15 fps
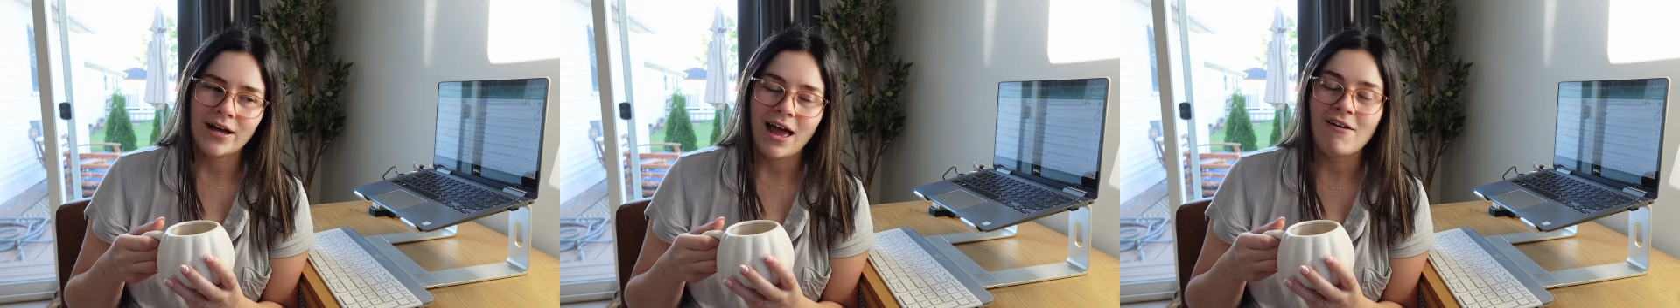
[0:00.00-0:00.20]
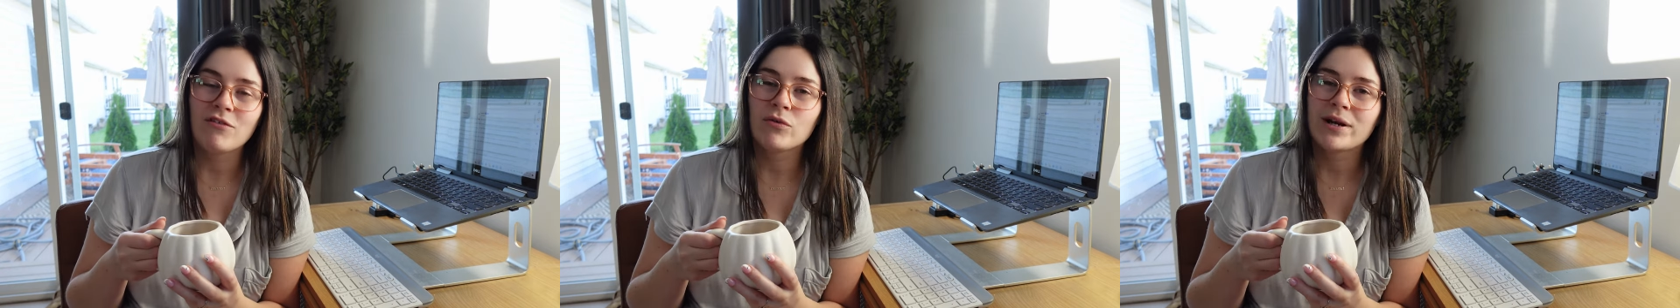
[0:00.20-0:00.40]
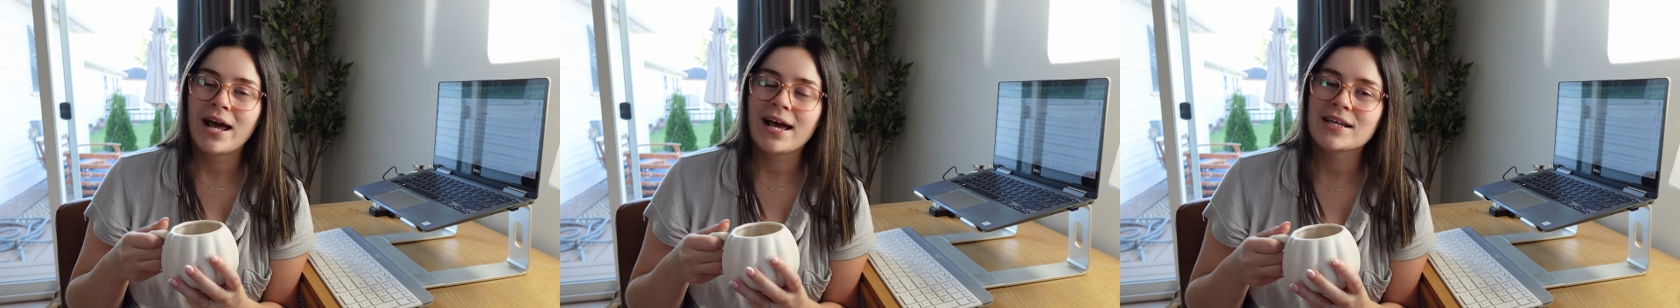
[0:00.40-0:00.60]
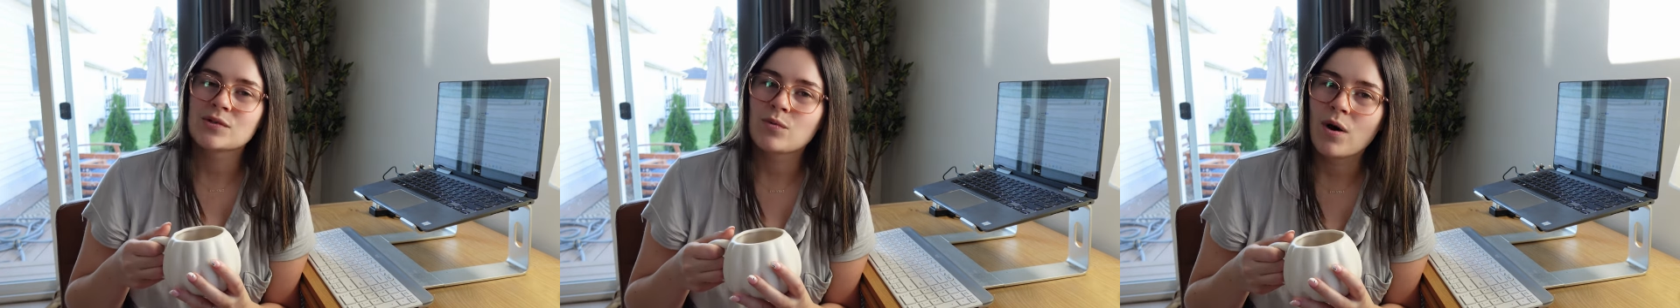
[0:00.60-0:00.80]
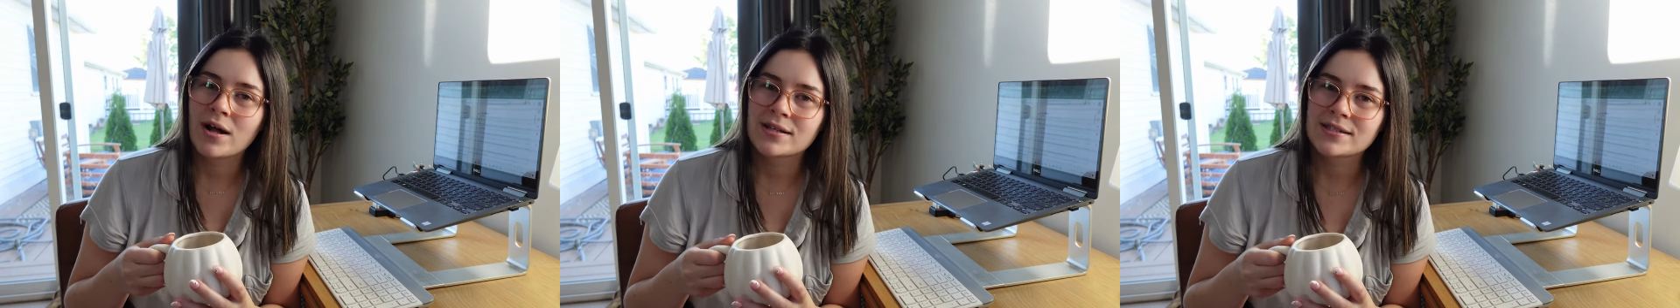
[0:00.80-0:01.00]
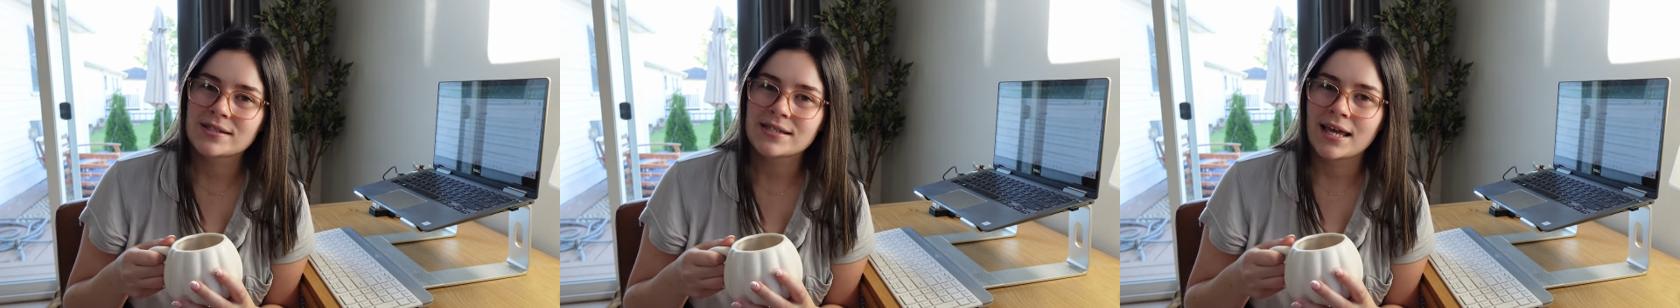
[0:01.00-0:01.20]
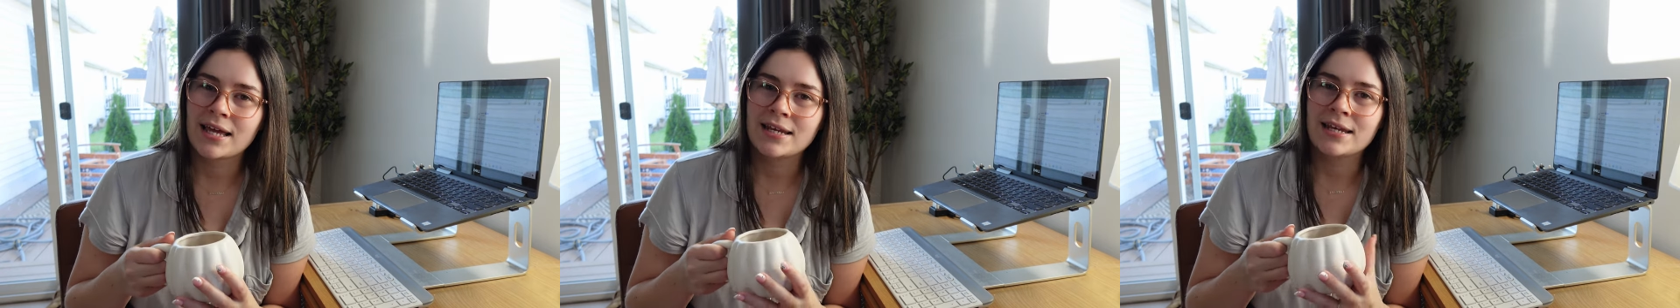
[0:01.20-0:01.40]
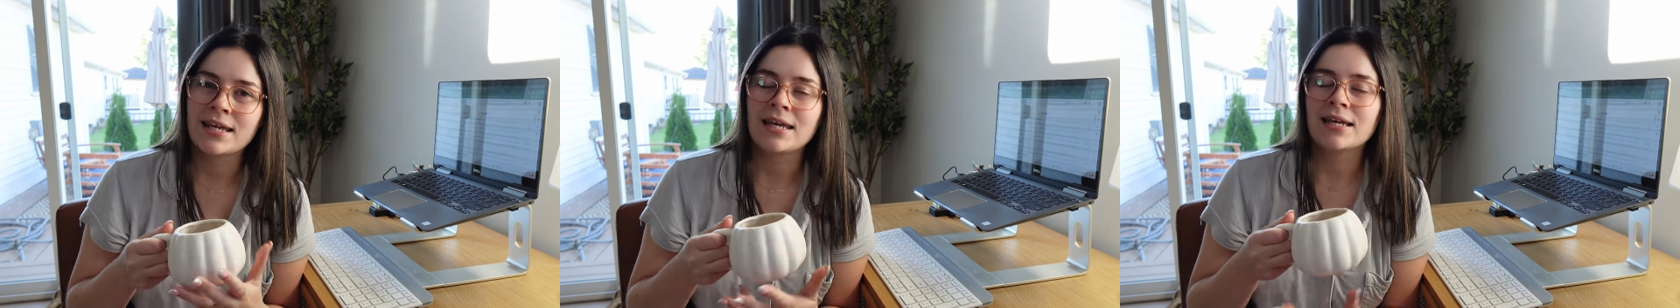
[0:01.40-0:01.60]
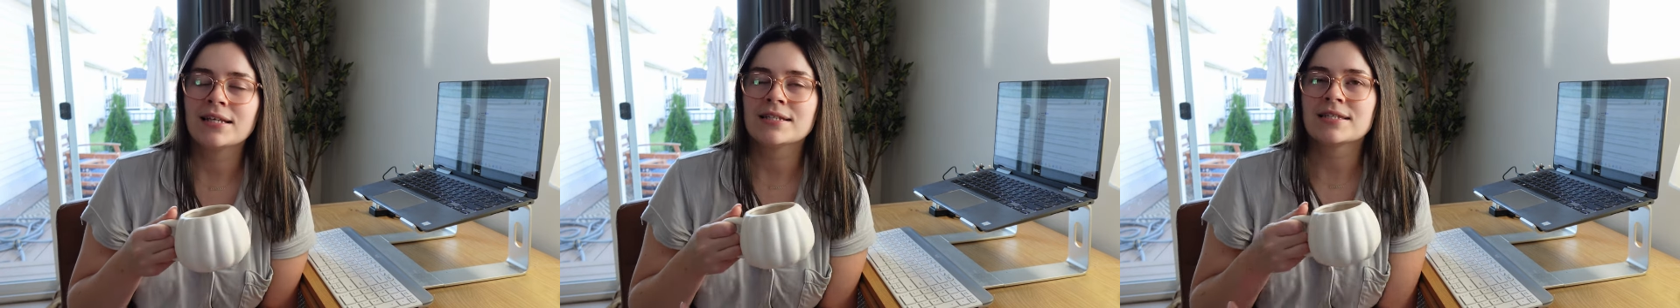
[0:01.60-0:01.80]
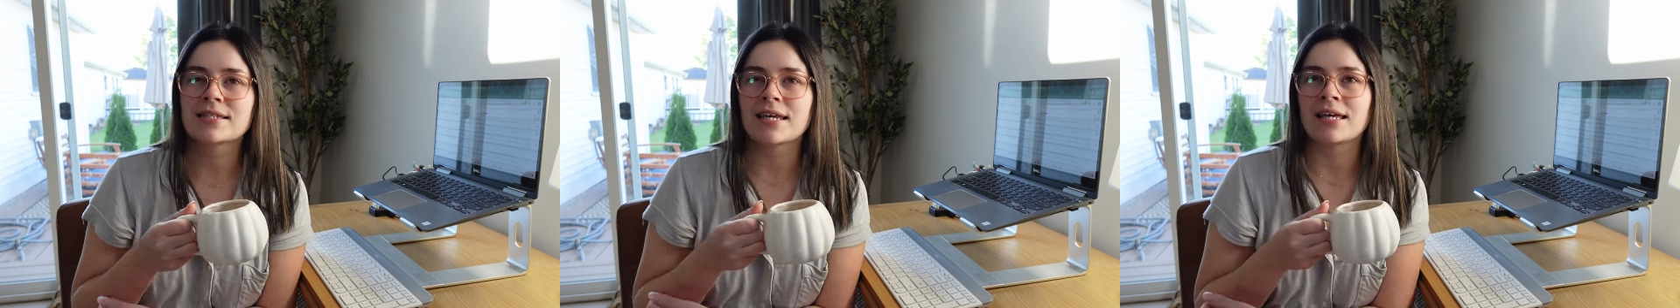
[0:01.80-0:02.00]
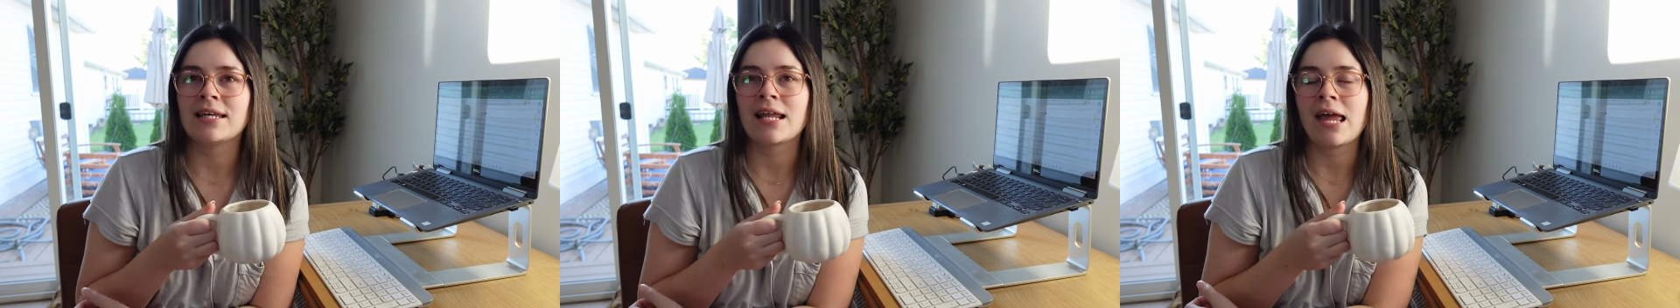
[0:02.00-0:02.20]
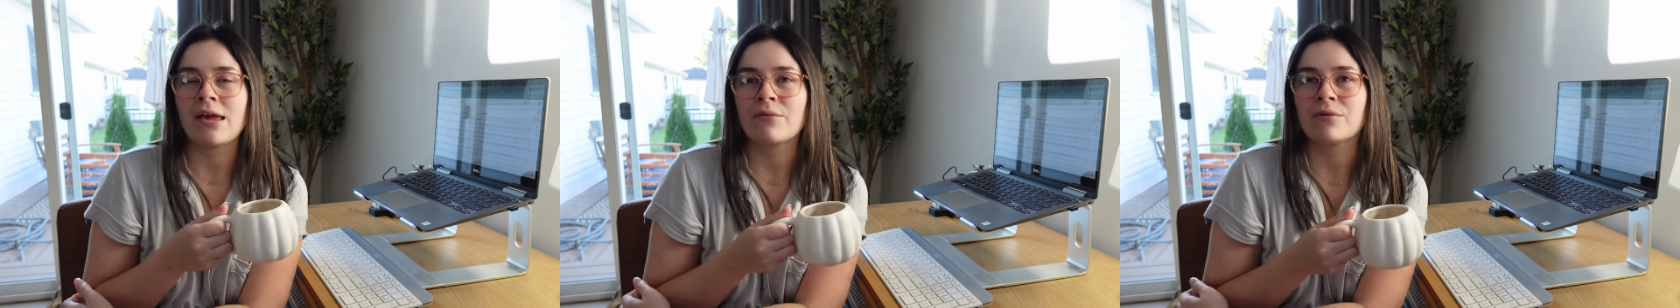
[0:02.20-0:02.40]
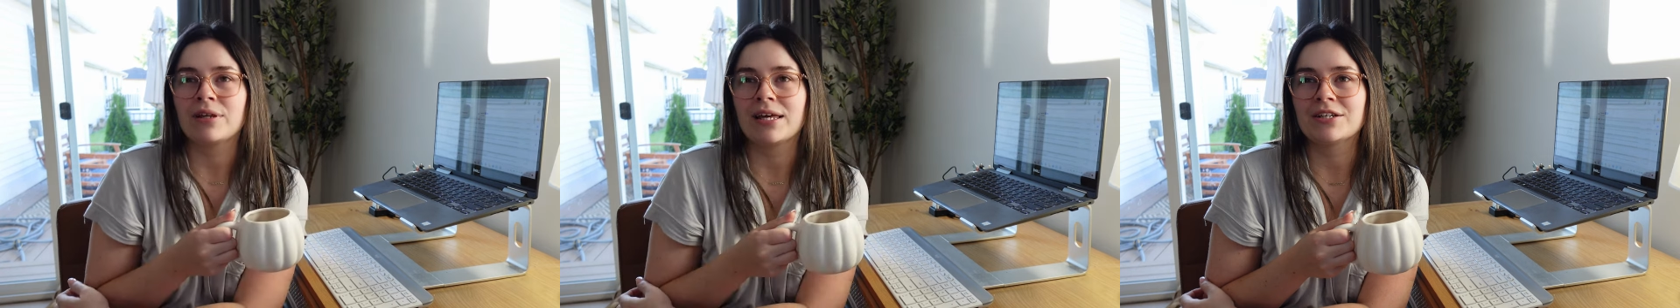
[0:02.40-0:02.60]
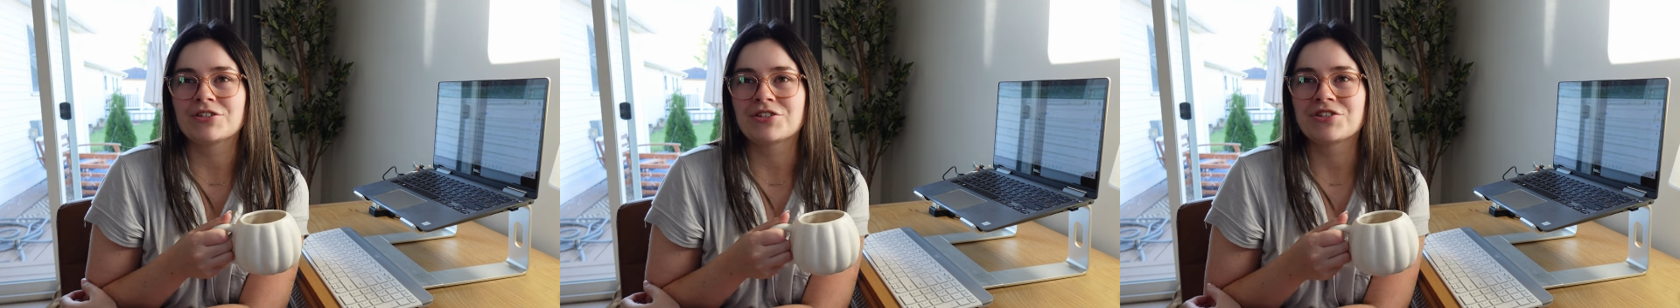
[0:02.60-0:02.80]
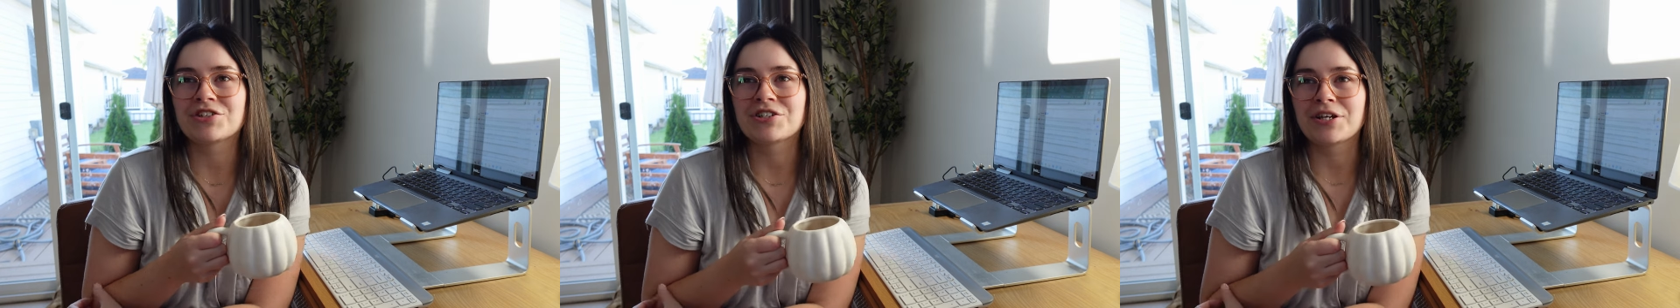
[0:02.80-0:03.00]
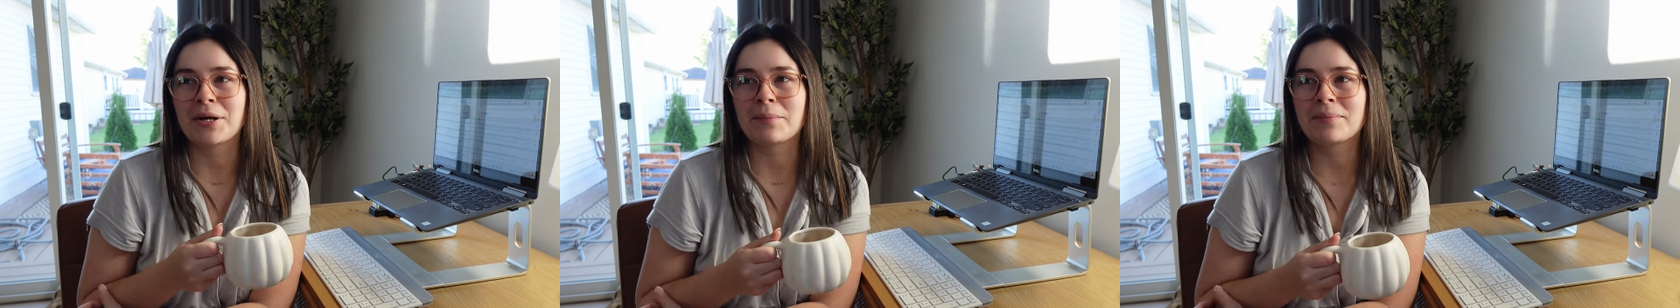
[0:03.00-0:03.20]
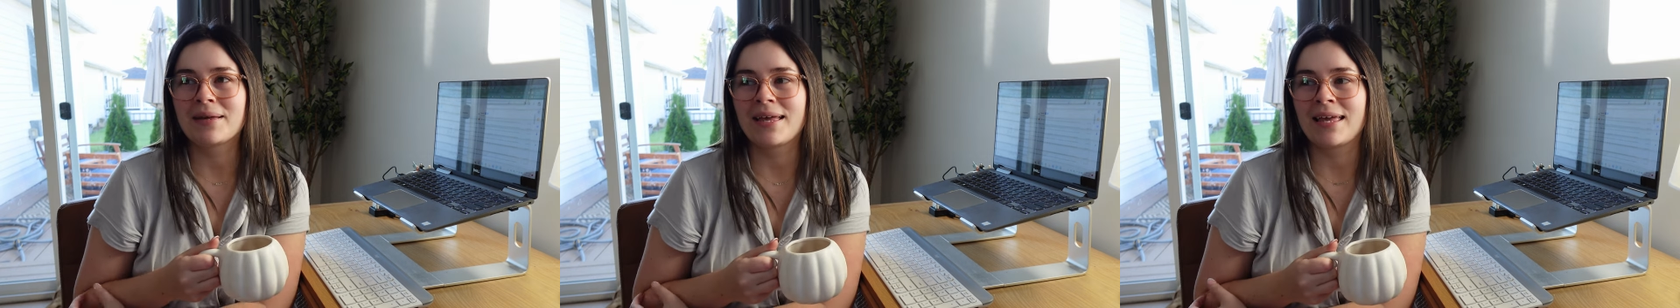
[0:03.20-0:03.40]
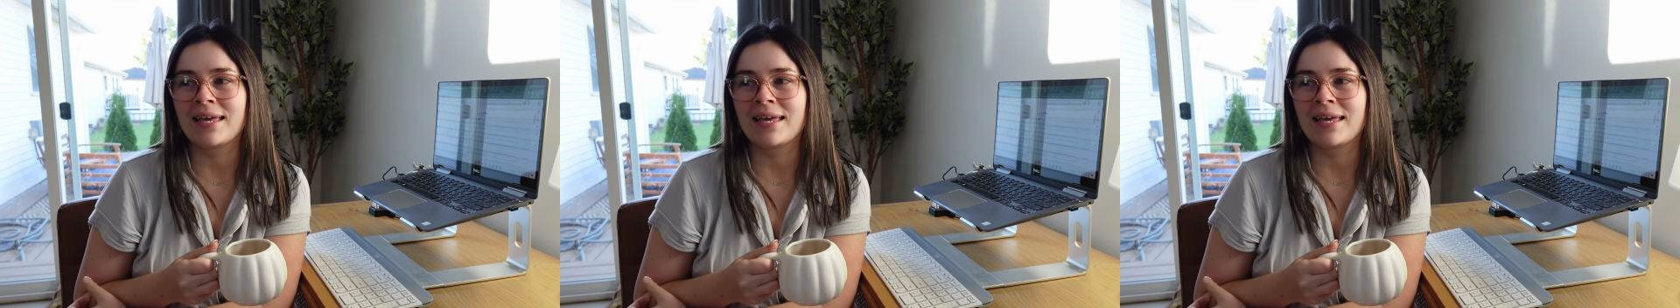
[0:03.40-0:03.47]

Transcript: Everyone has wants and needs in a relationship